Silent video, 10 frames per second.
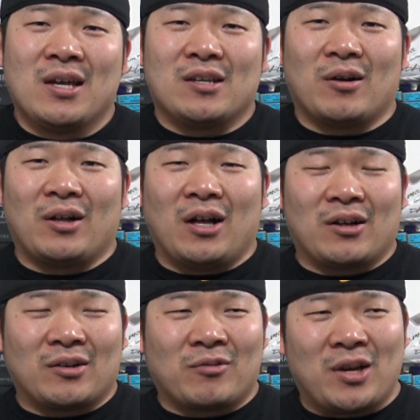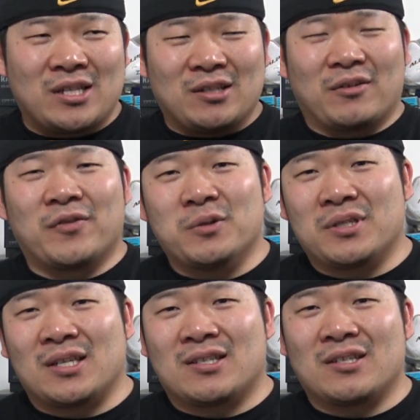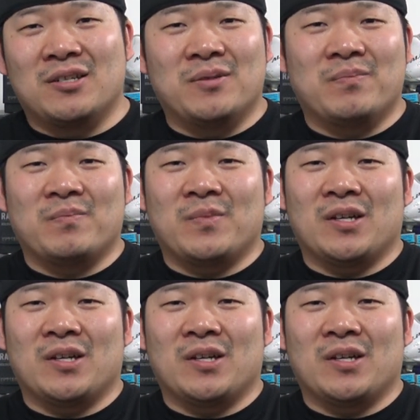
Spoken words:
a crazy fuel system,